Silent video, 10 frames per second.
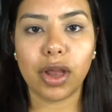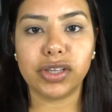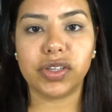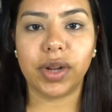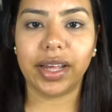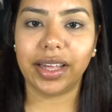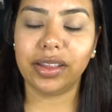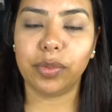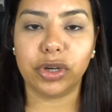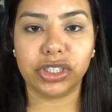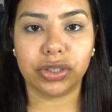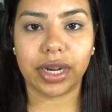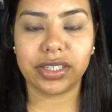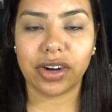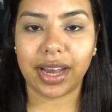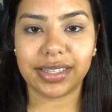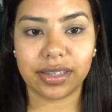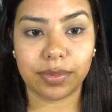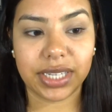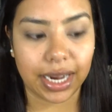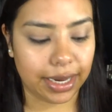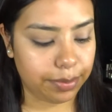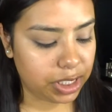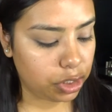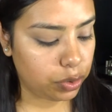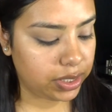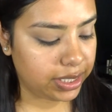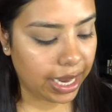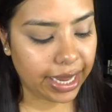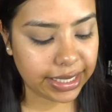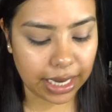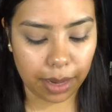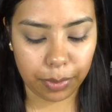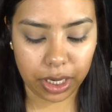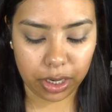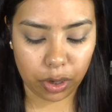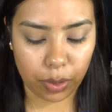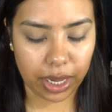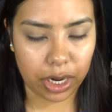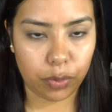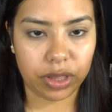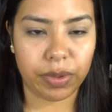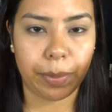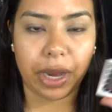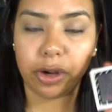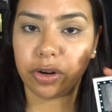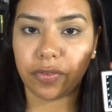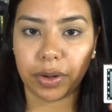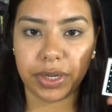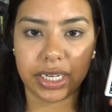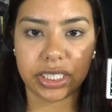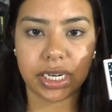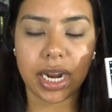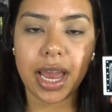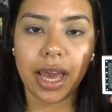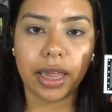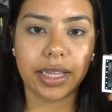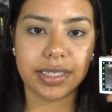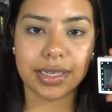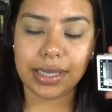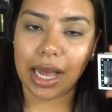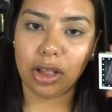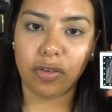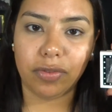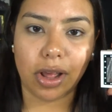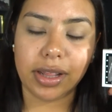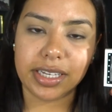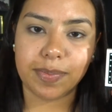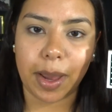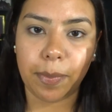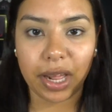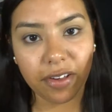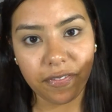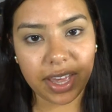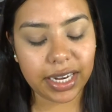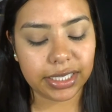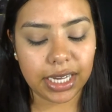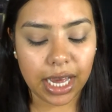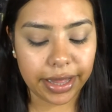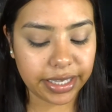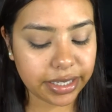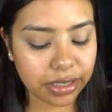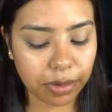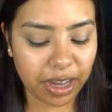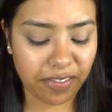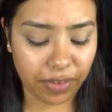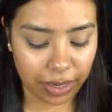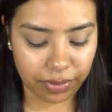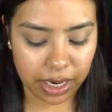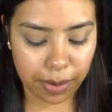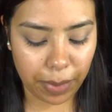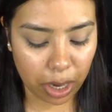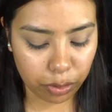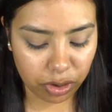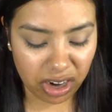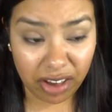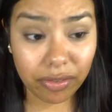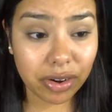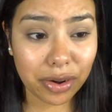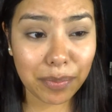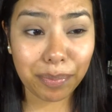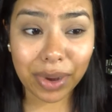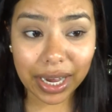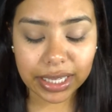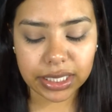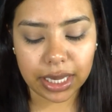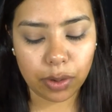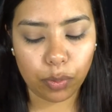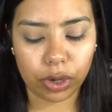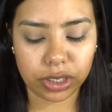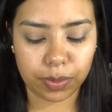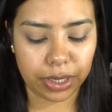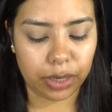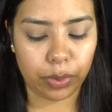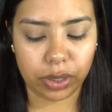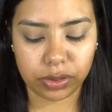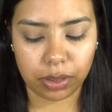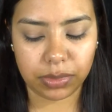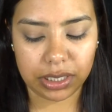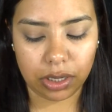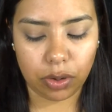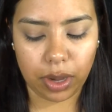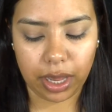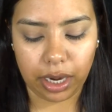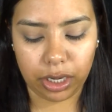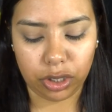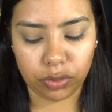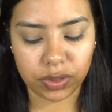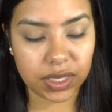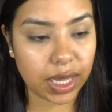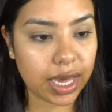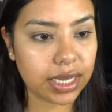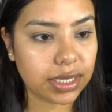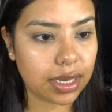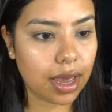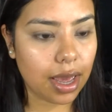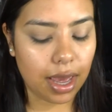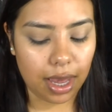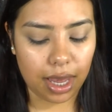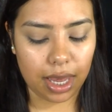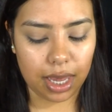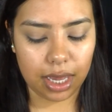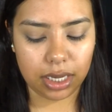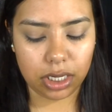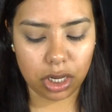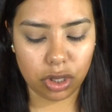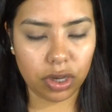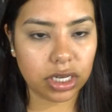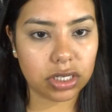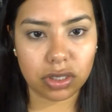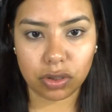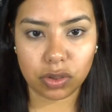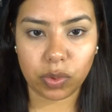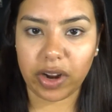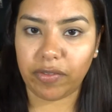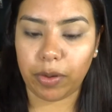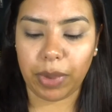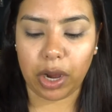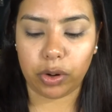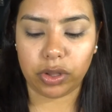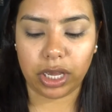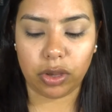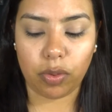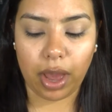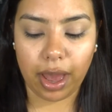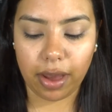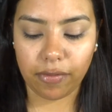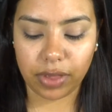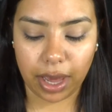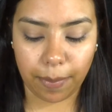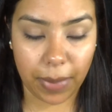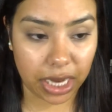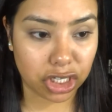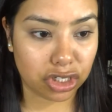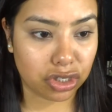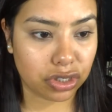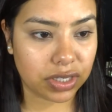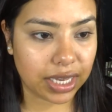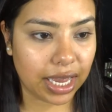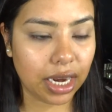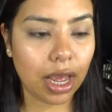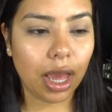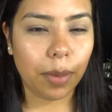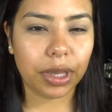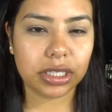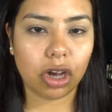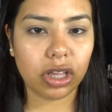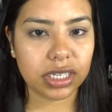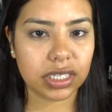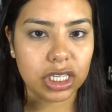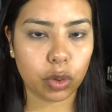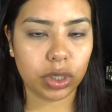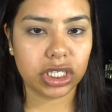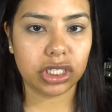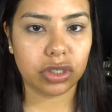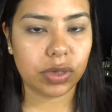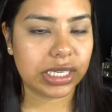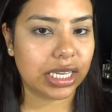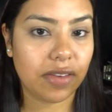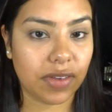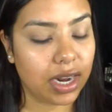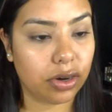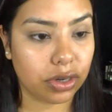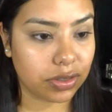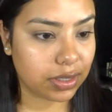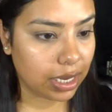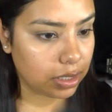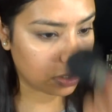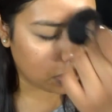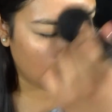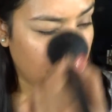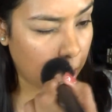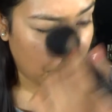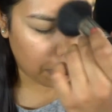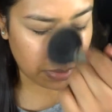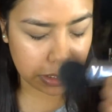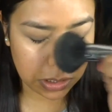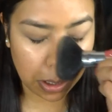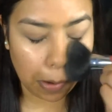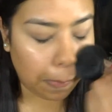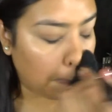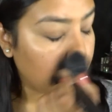So now that the moisturizer has some time to set, I'm going to go in with my powder foundation. This is Hello Flawless by Benefit. This is not my favorite powder ever, but it works pretty well. So I'm just going to go ahead and use this. And you can just use whatever powder that you have that matches your skin, because all this is going to do is even out your skin. So I'm going to start off.